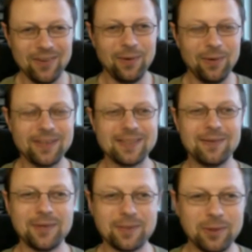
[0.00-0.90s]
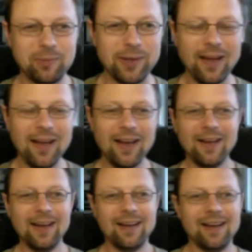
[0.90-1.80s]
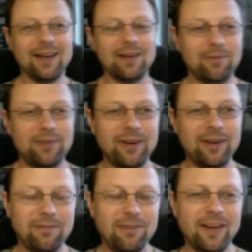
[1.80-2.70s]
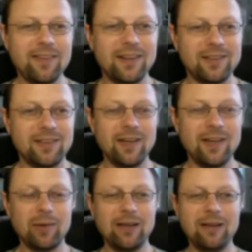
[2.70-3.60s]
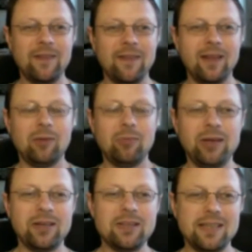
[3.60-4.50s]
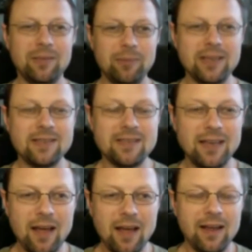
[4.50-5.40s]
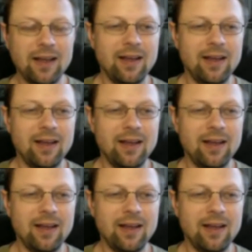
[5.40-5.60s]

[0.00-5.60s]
Well, which would be a very funny thing to think about, because that means that